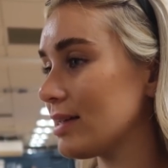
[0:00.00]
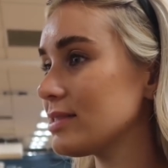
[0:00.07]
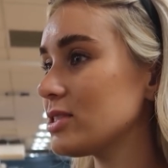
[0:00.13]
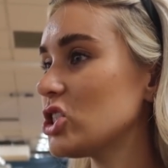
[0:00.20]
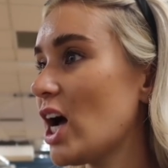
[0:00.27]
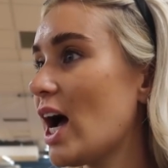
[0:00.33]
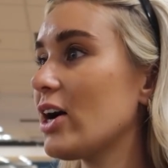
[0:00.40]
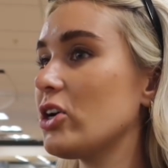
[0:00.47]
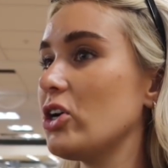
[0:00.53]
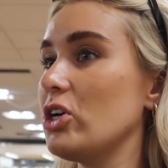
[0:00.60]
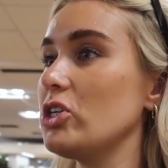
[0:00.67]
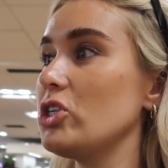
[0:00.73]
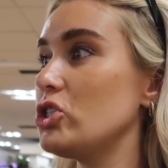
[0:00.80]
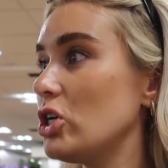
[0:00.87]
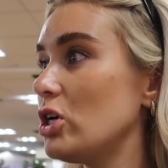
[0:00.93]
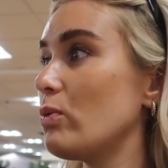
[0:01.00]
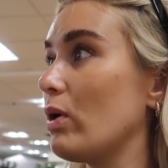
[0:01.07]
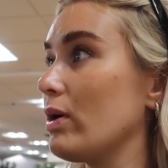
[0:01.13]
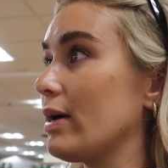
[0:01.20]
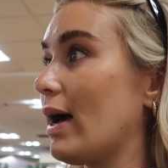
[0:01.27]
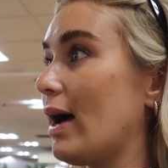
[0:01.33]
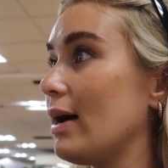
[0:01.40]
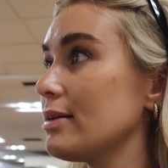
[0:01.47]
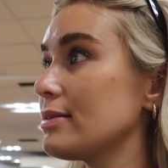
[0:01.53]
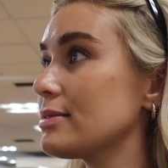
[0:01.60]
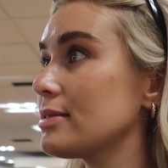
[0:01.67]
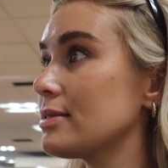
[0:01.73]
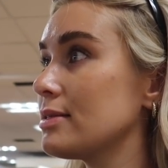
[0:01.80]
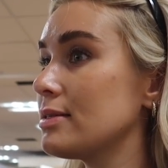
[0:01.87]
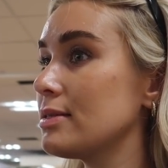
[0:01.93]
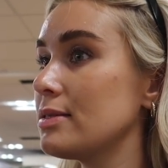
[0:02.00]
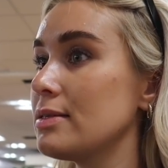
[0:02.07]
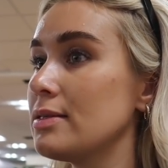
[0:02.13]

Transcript: No, charcoal. You don't want gas.